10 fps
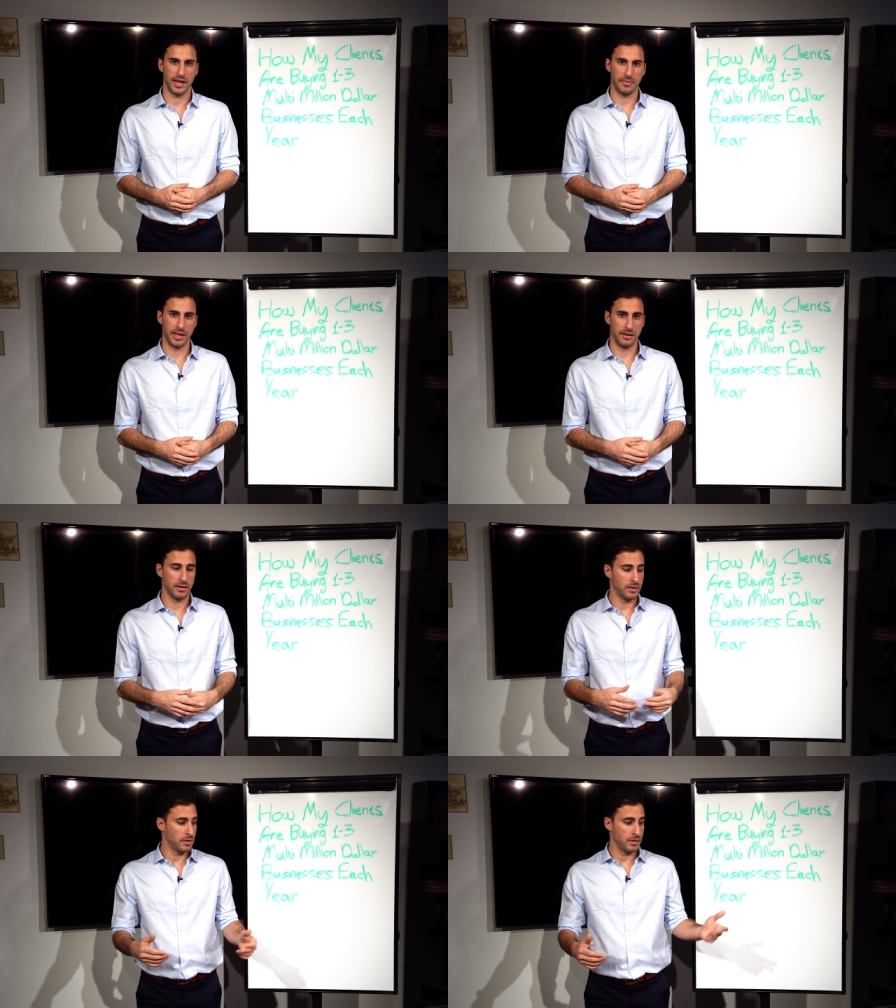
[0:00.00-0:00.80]
And I
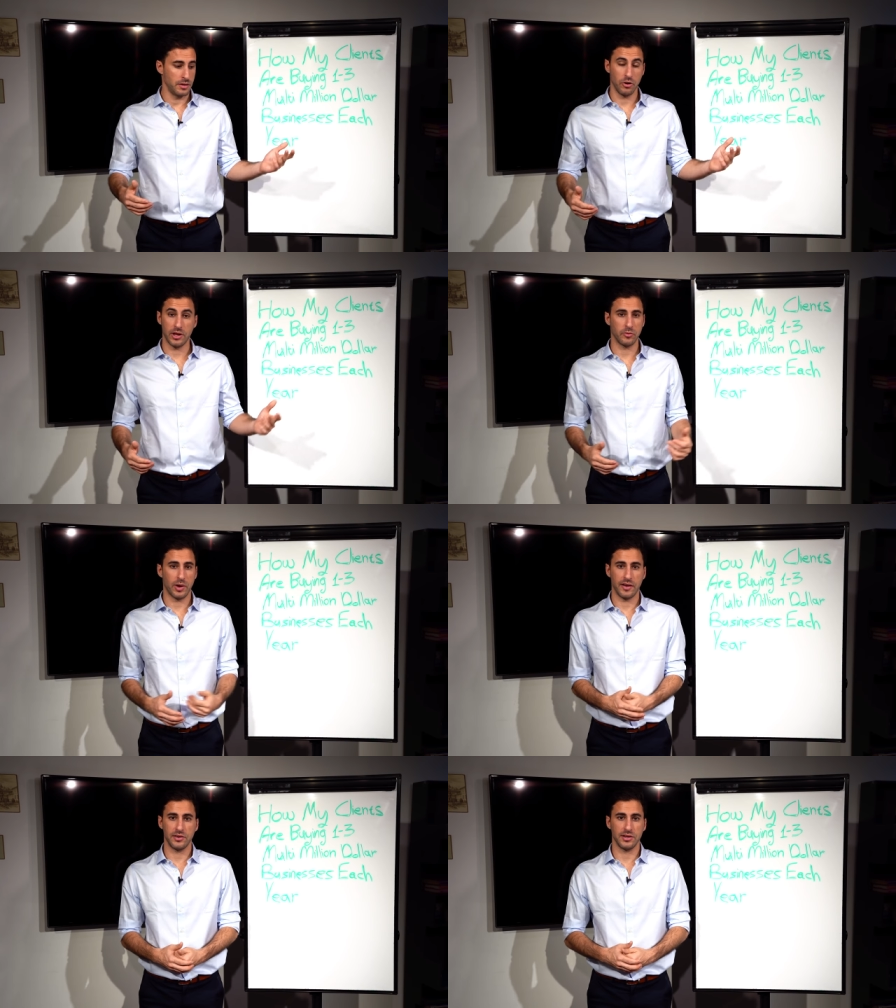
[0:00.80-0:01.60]
mean, Look
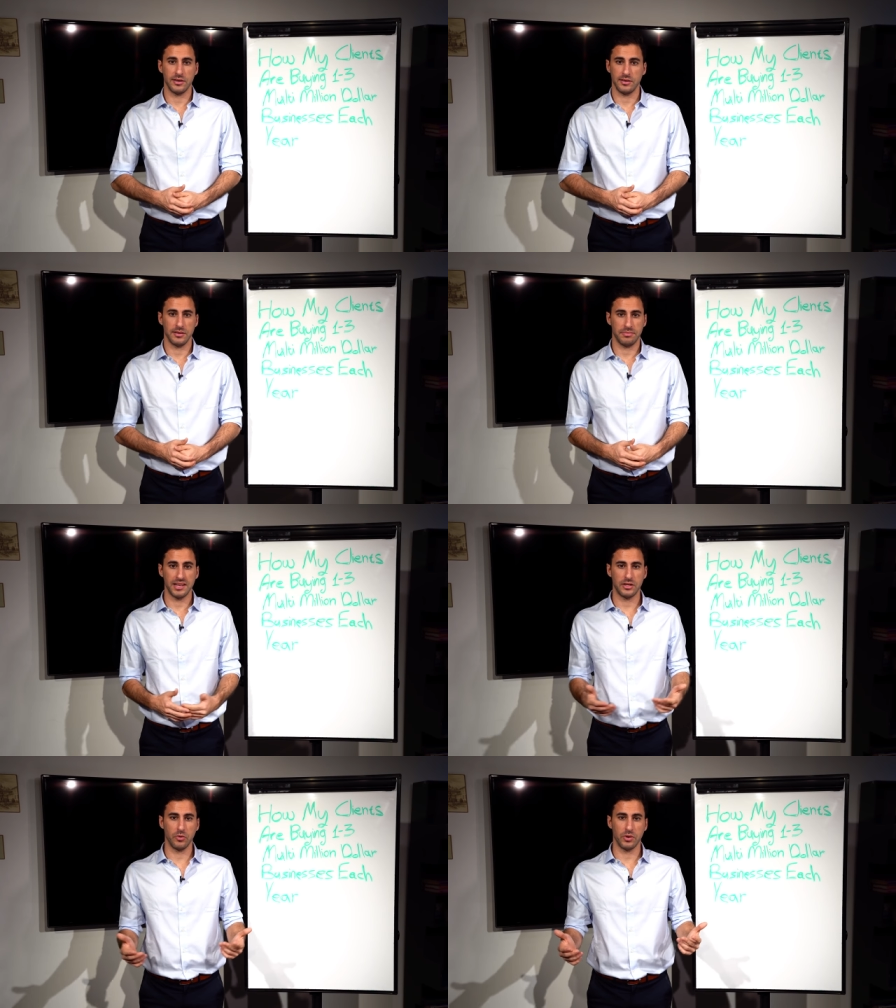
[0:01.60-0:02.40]
at whatever
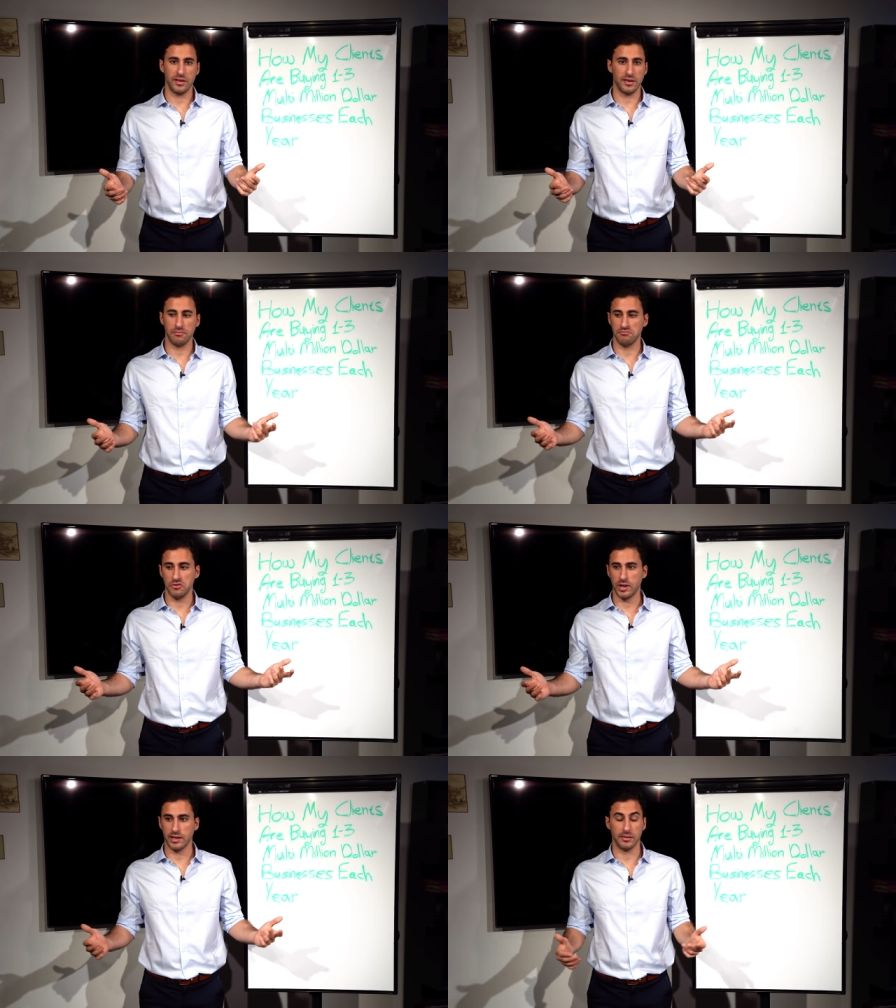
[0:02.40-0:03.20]
place you want
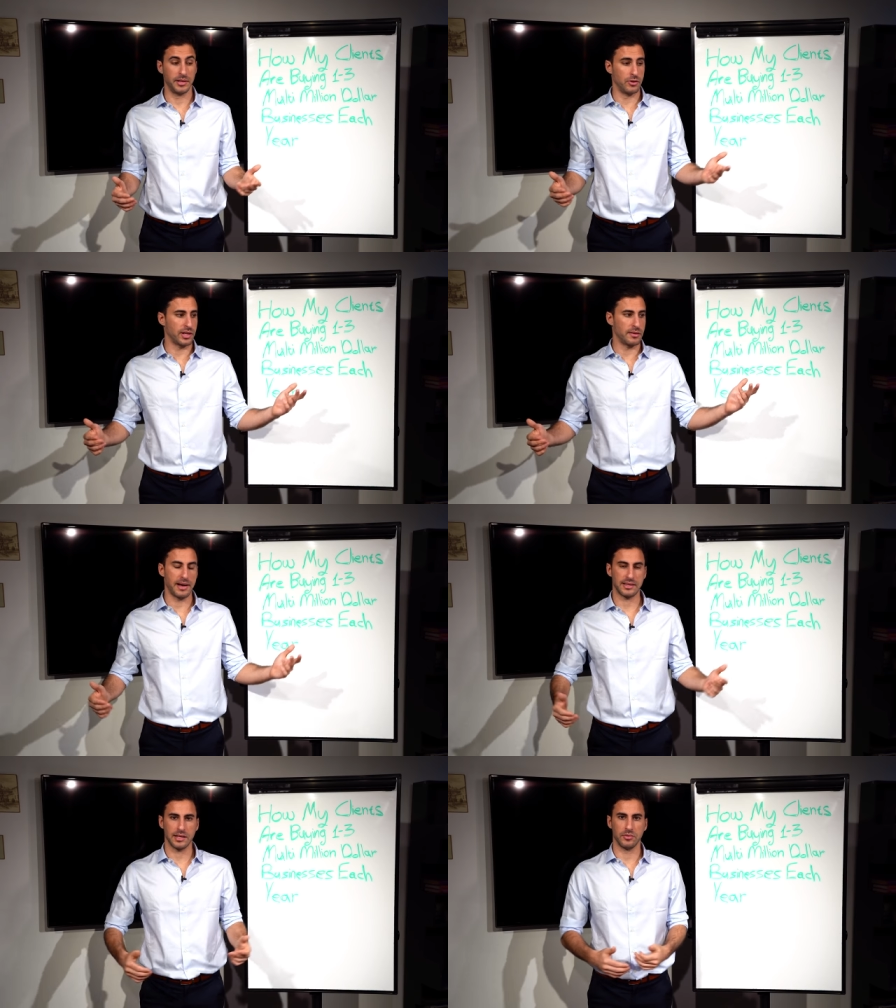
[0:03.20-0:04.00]
to look at. I mean, look at
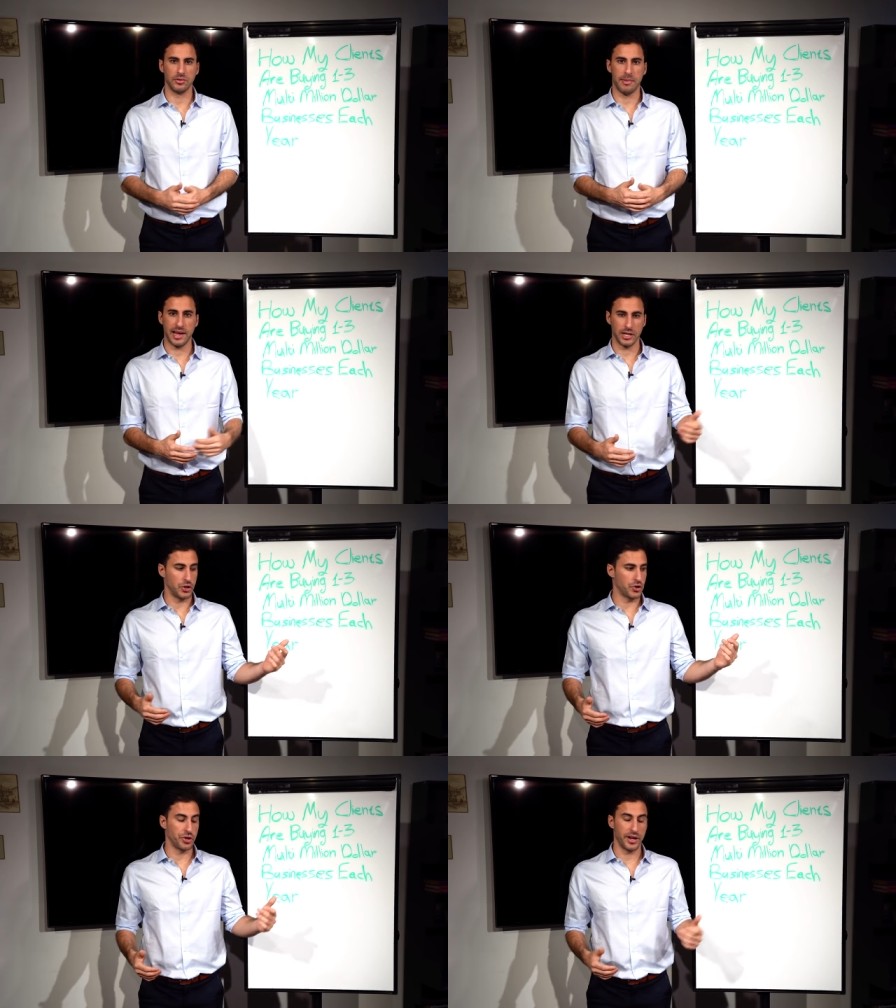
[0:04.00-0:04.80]
the basketball.
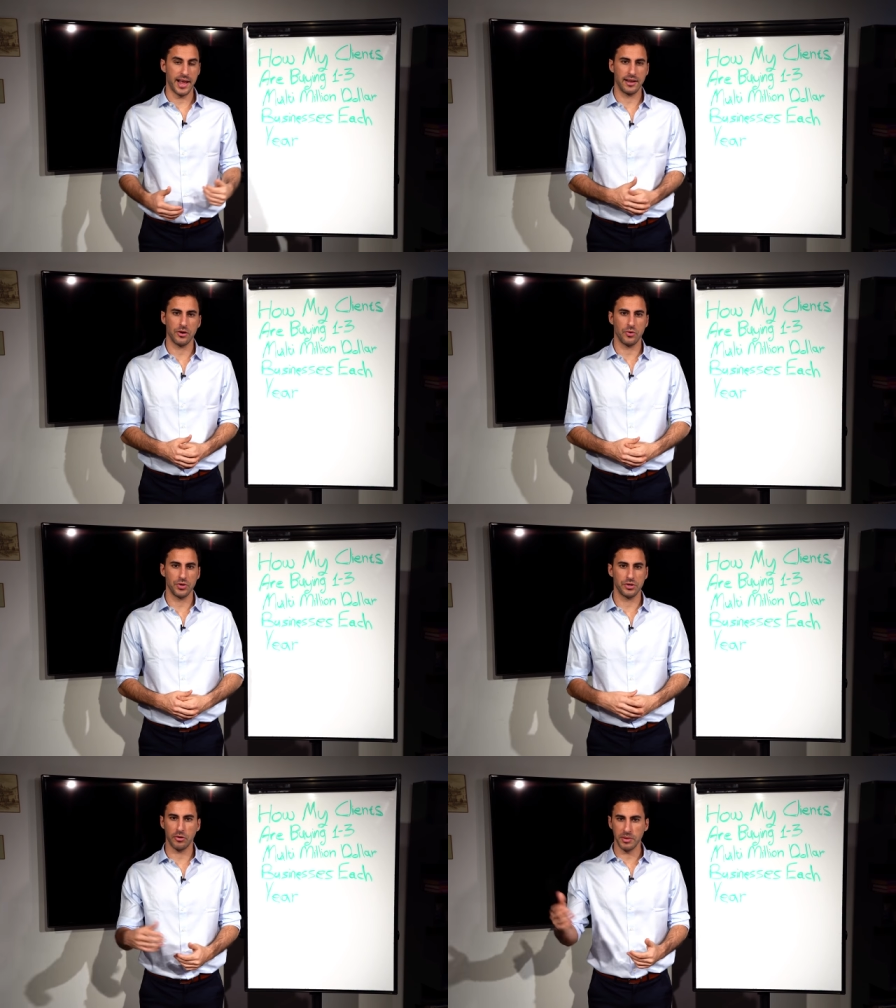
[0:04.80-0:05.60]
Michael Jordan had a
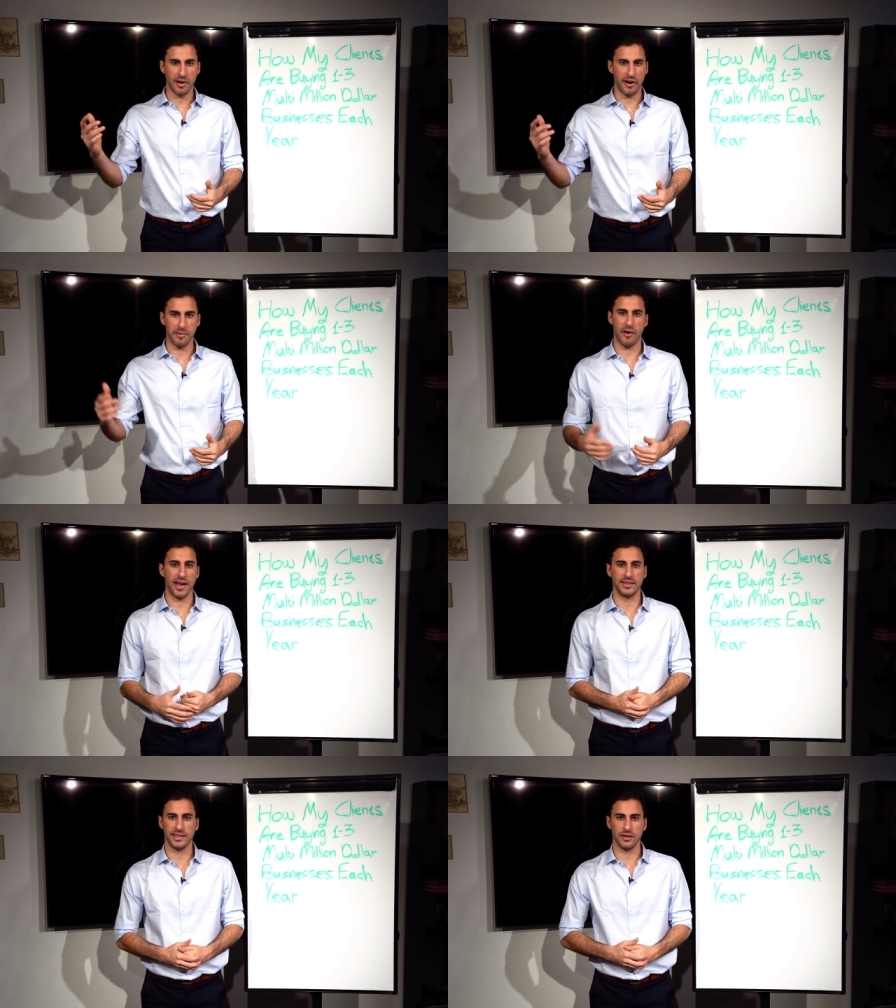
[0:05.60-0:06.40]
coach, Kobe
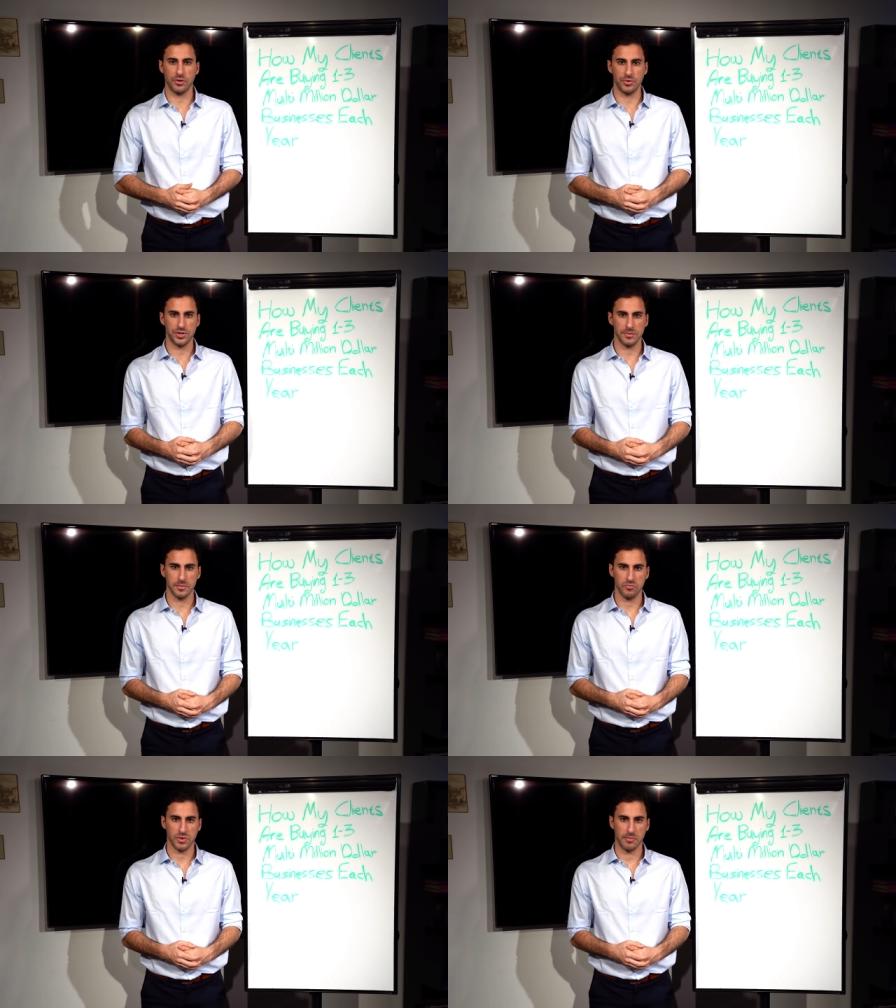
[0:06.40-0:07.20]
Bryant had a coach.